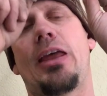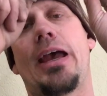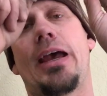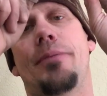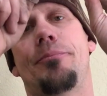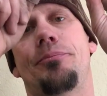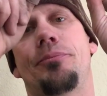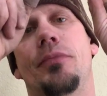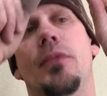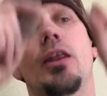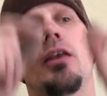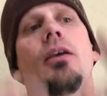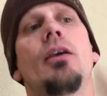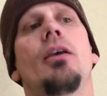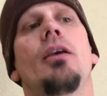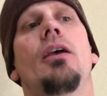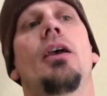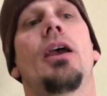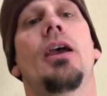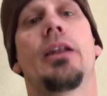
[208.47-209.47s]
that
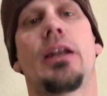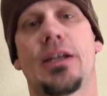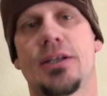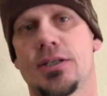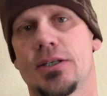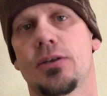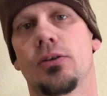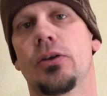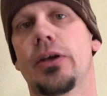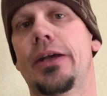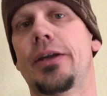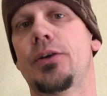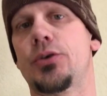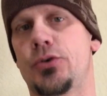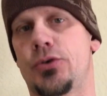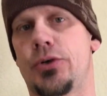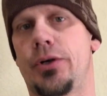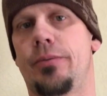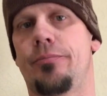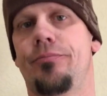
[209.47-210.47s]
and I still had a
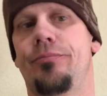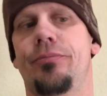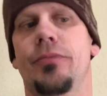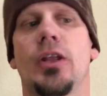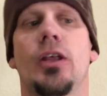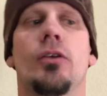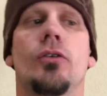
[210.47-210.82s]
trip.